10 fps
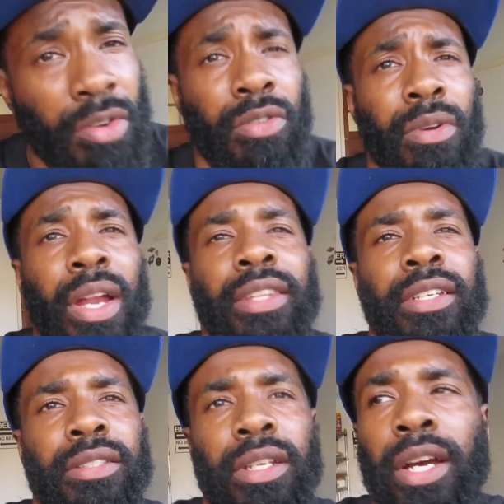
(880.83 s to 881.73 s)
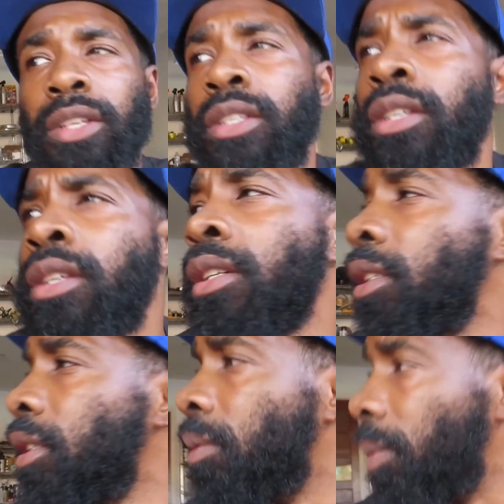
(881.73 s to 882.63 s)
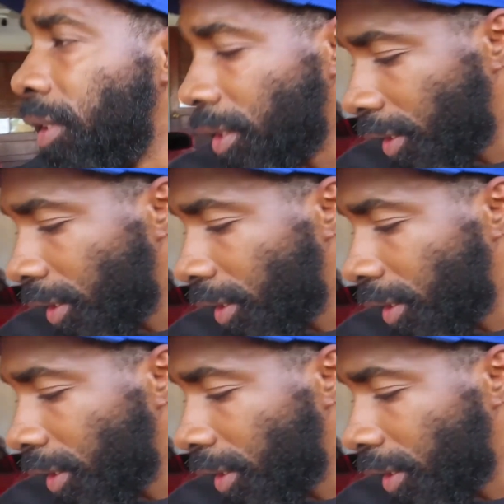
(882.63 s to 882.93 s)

Corona. I think it's in the house. But